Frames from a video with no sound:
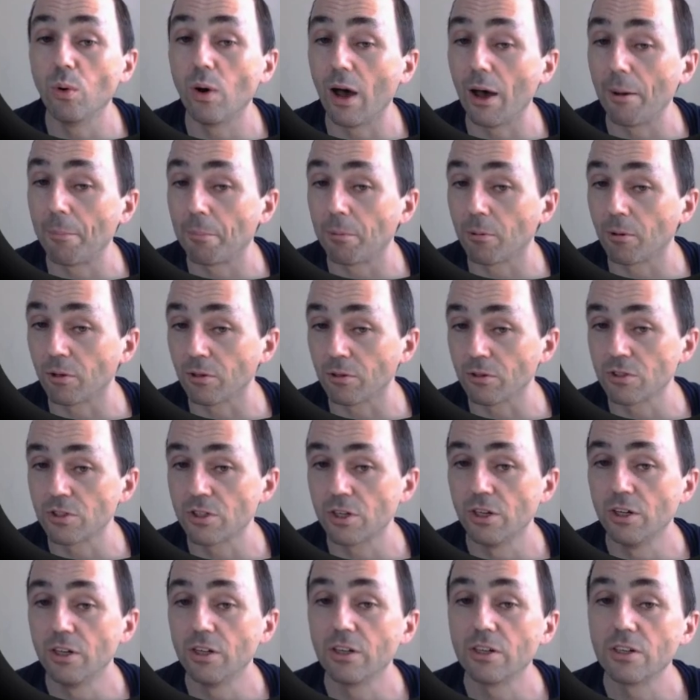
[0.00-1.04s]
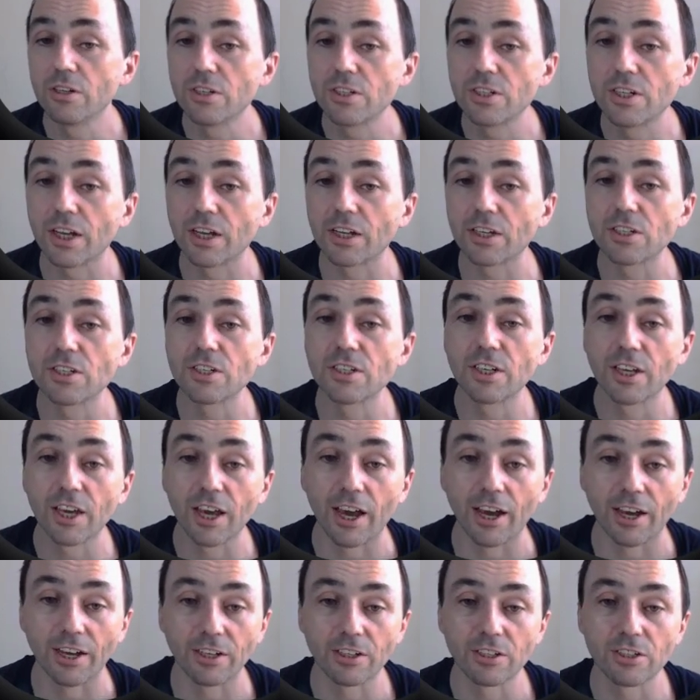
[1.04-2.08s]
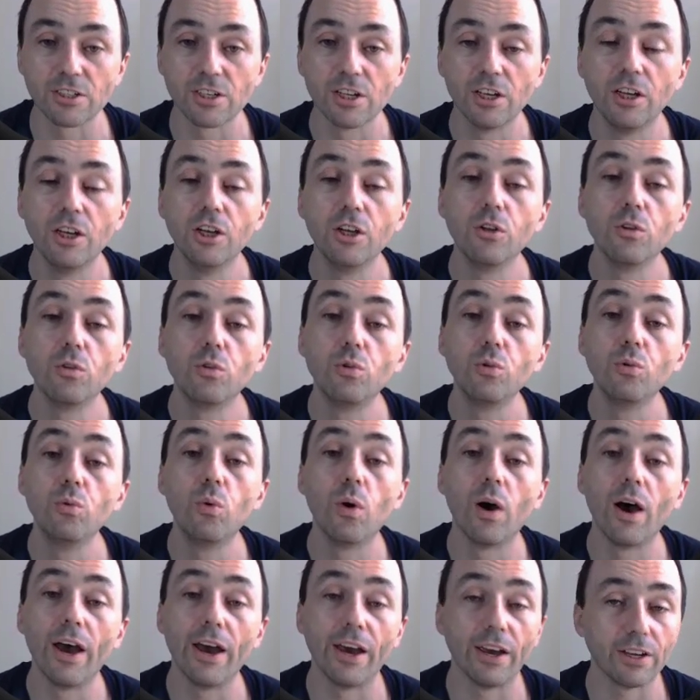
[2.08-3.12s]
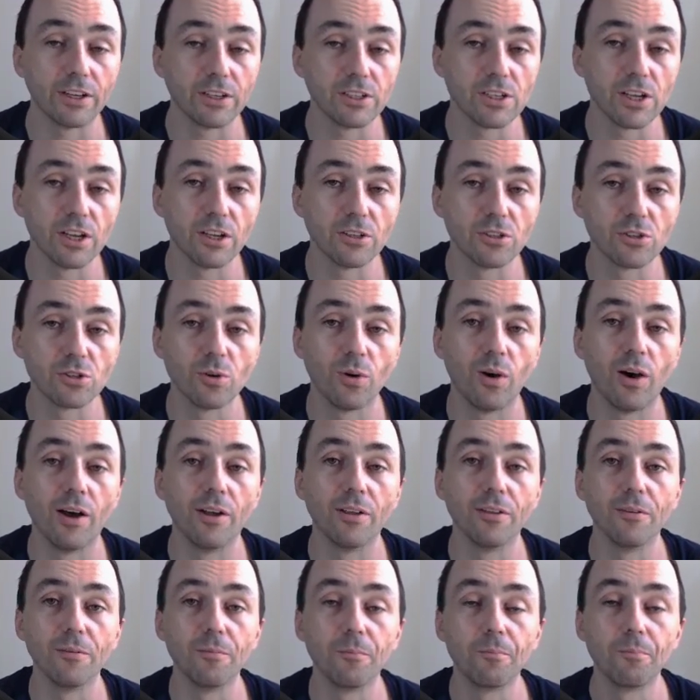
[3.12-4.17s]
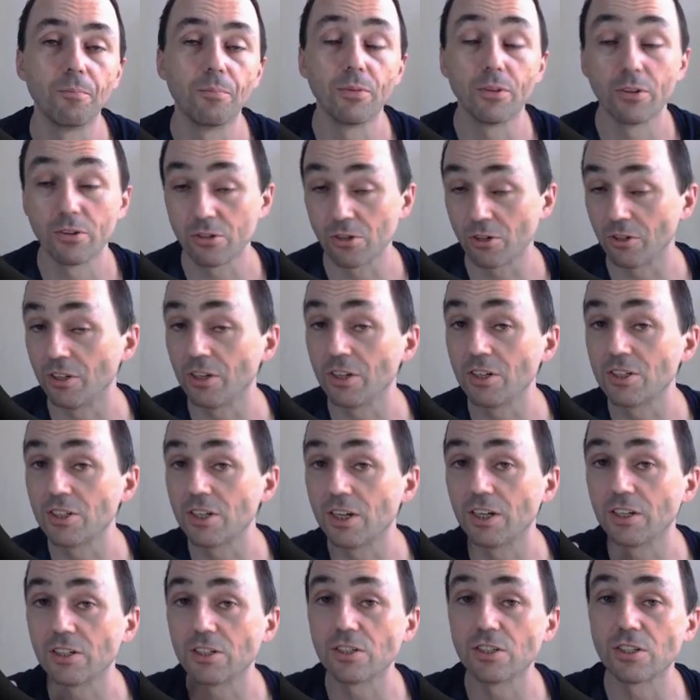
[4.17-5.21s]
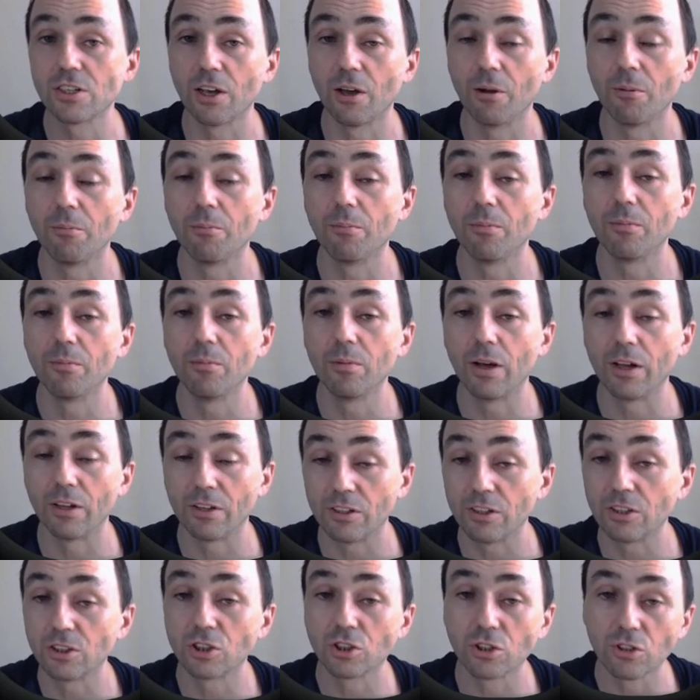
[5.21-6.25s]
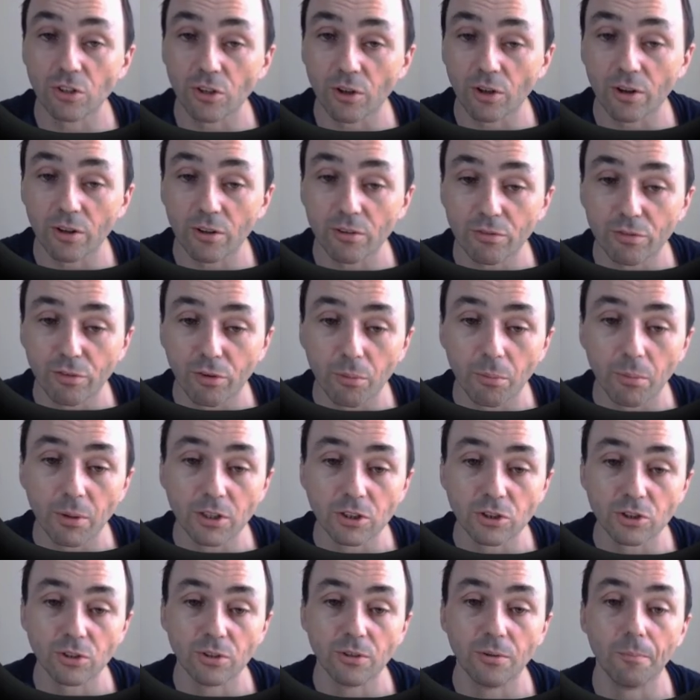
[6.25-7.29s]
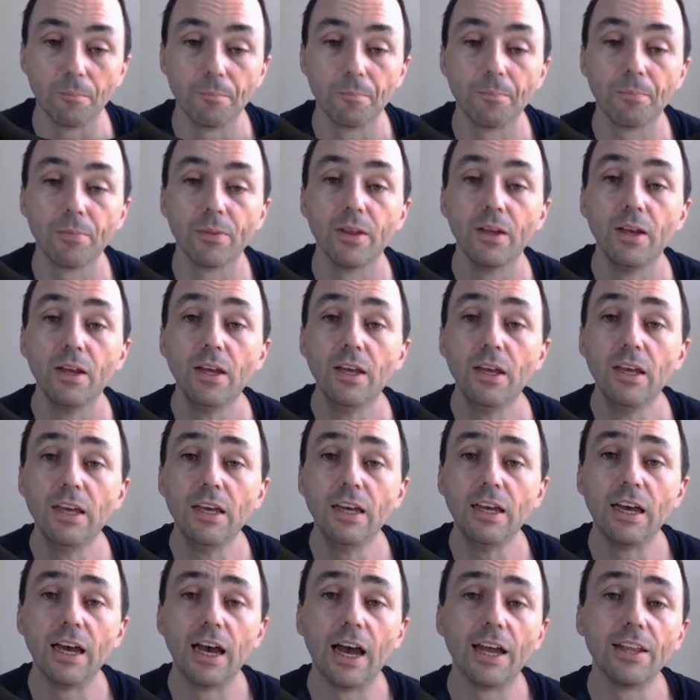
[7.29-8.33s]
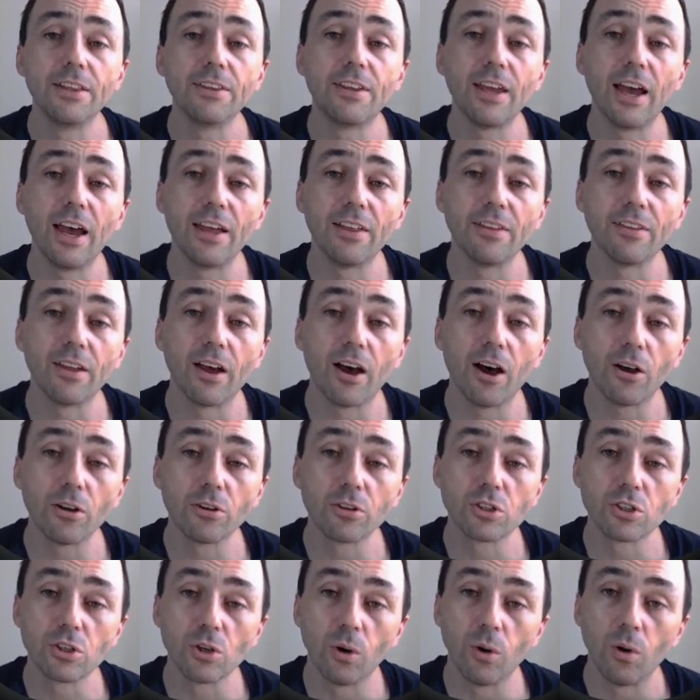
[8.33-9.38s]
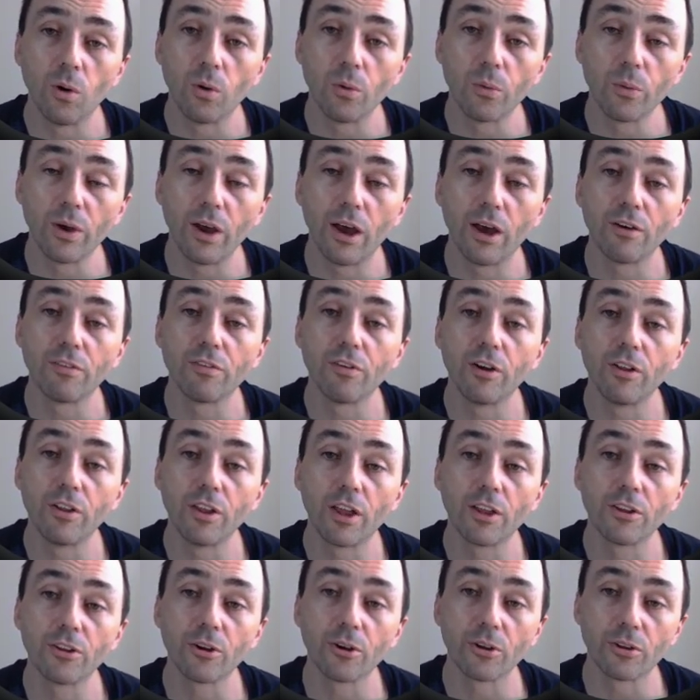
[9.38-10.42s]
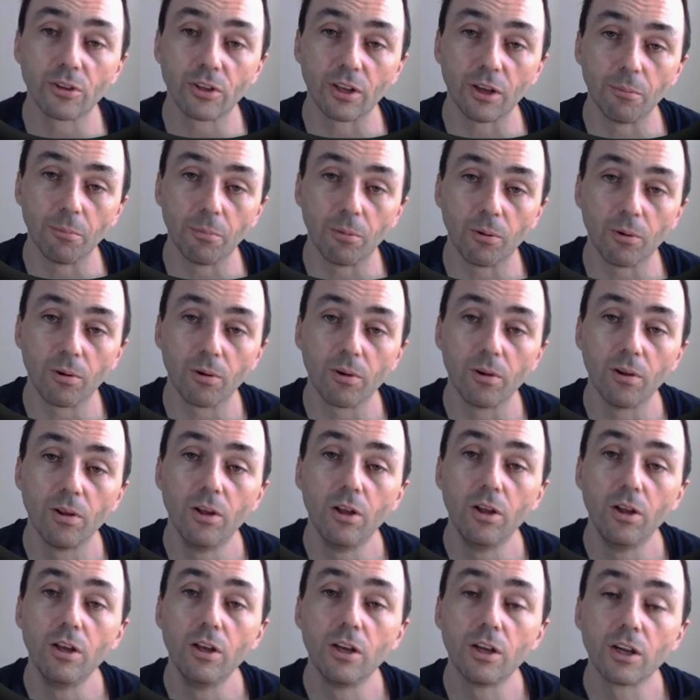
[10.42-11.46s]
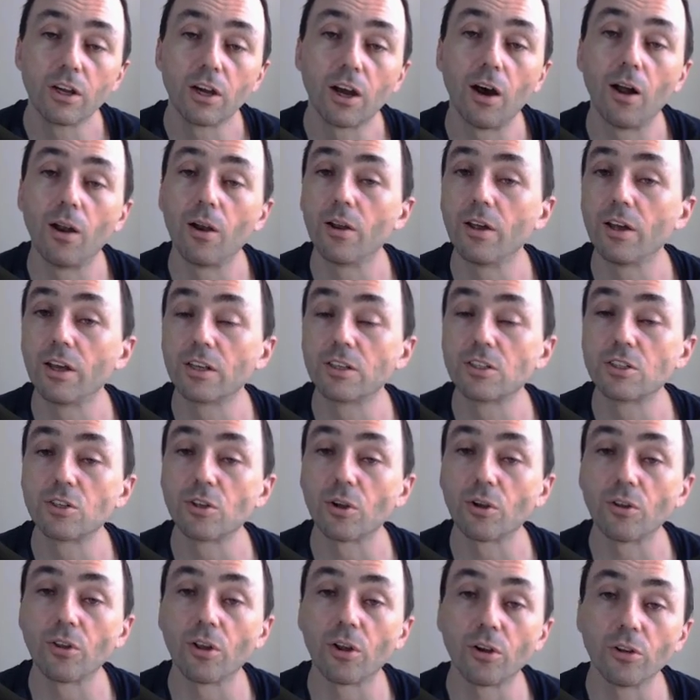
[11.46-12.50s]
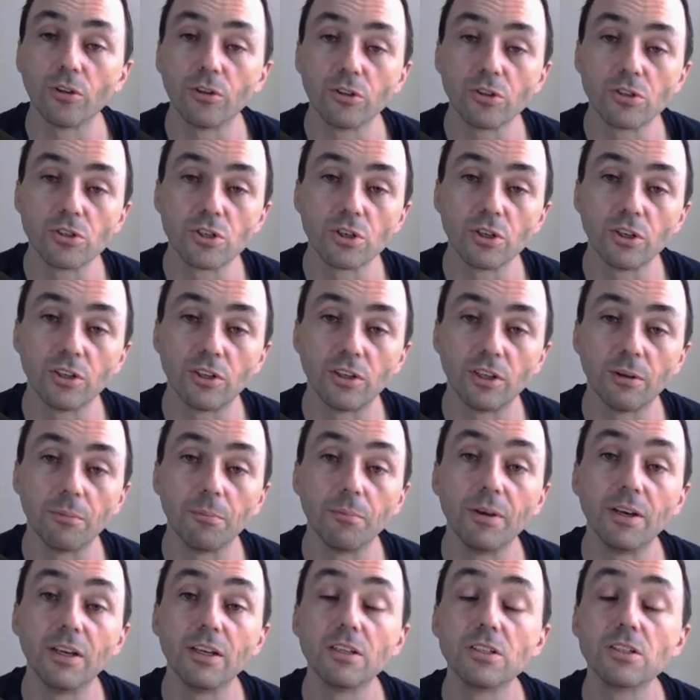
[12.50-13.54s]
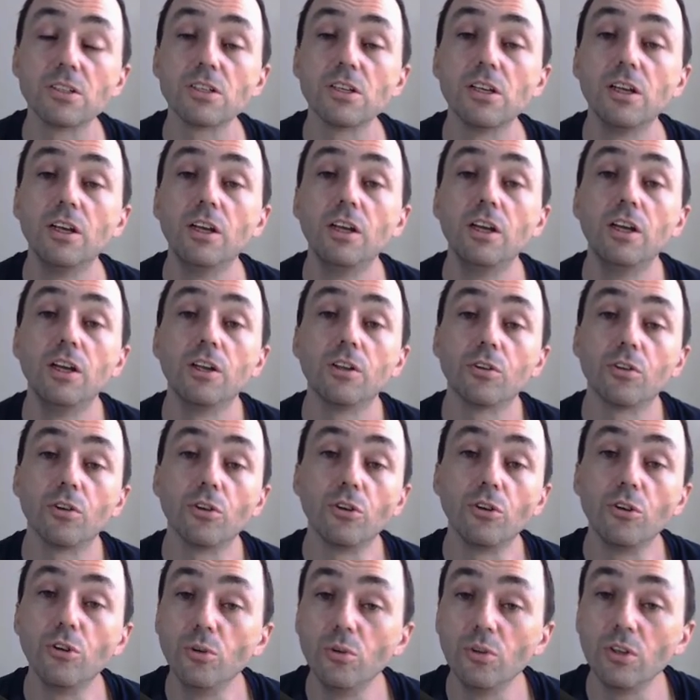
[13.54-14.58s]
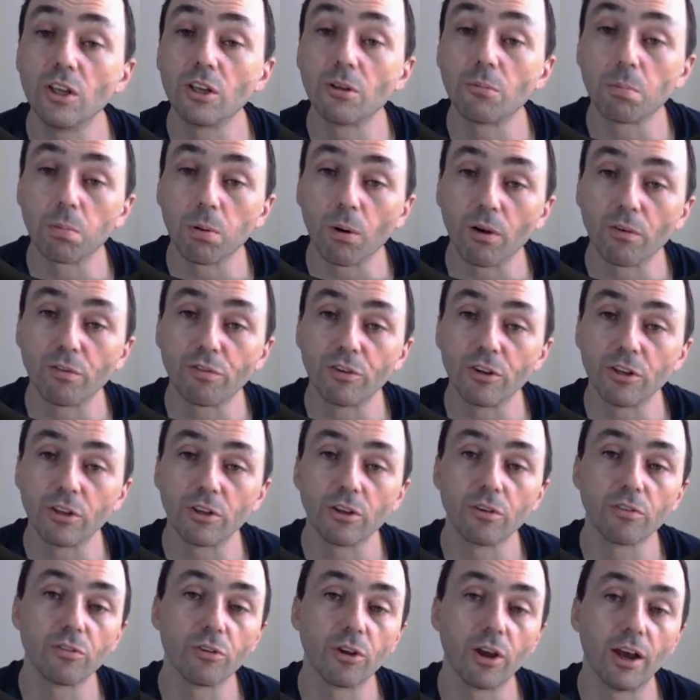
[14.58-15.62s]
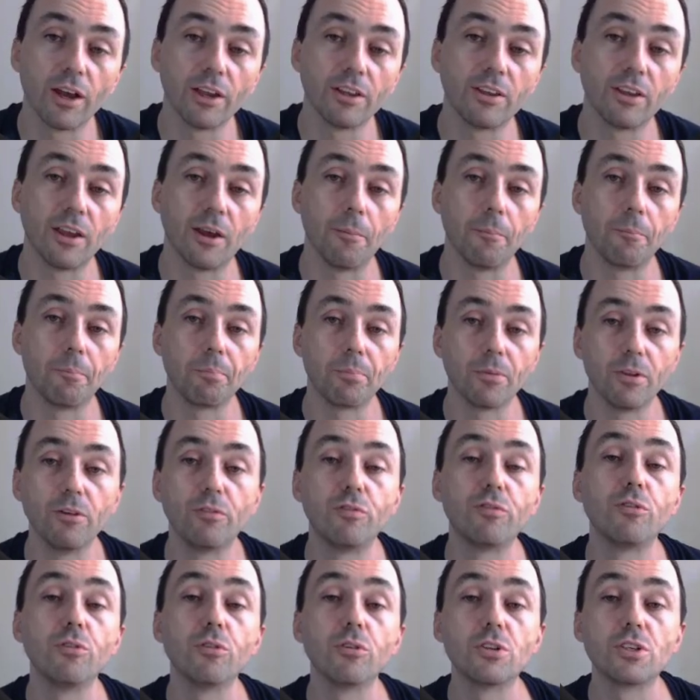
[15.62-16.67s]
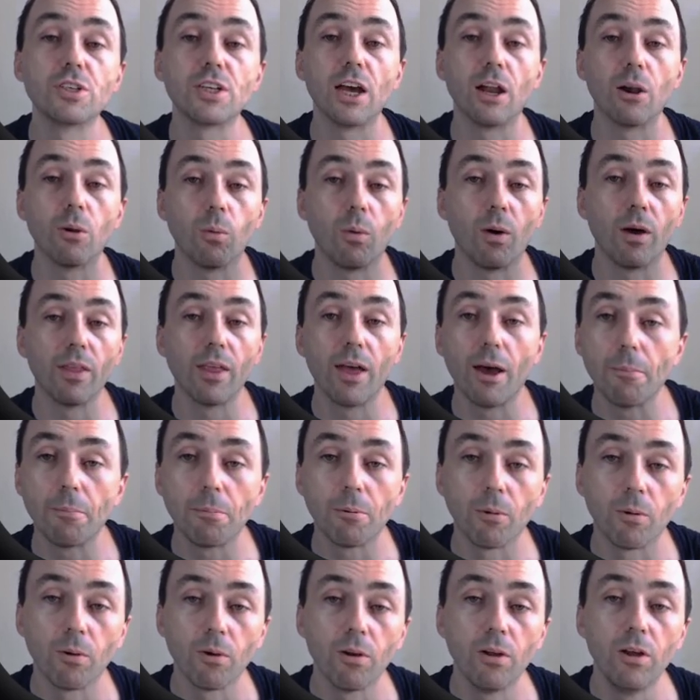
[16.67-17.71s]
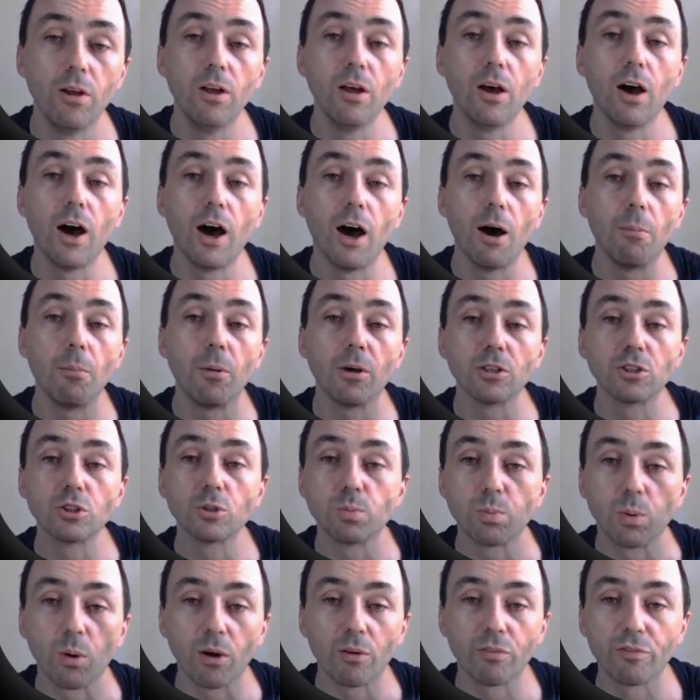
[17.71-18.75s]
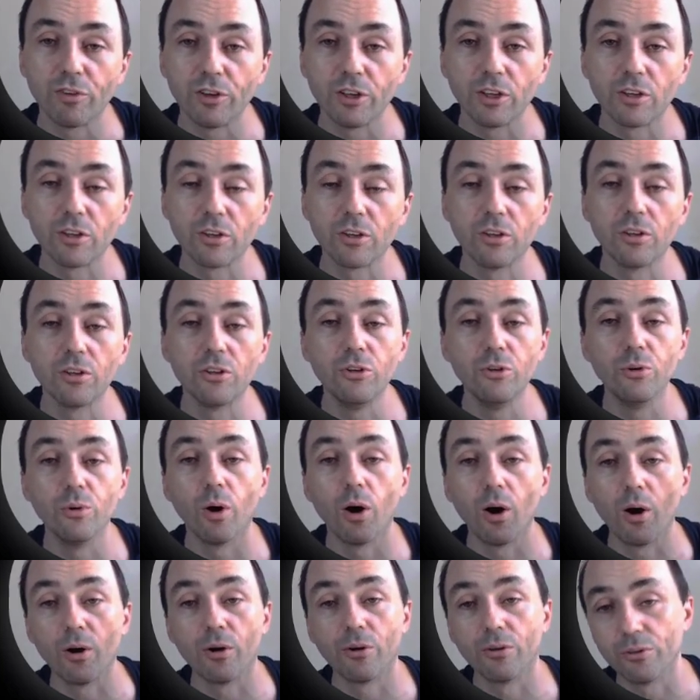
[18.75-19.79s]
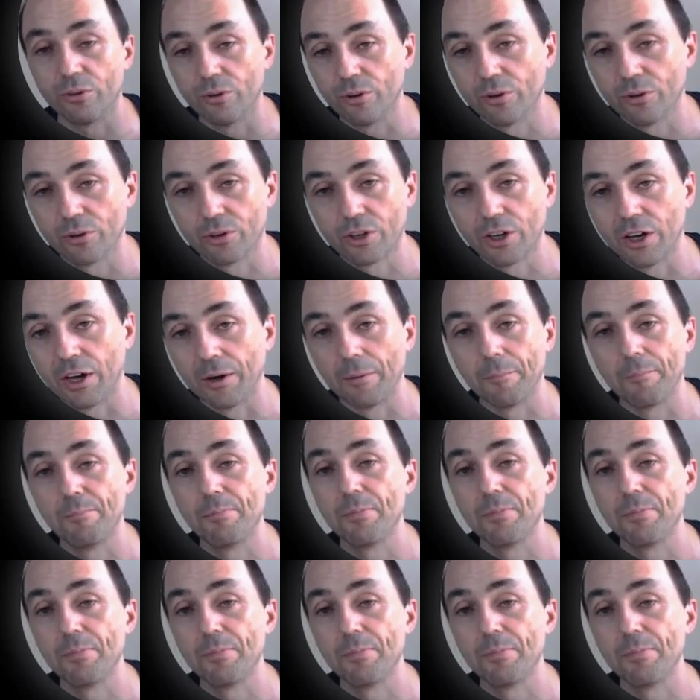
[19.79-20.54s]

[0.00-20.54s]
apples, 6 cakes, 2 eggs, and so on. So this is some additional information. And then also we have another table called external utility, means the unit profit of the item. If you sell 1 apple, how much profit you earn, okay?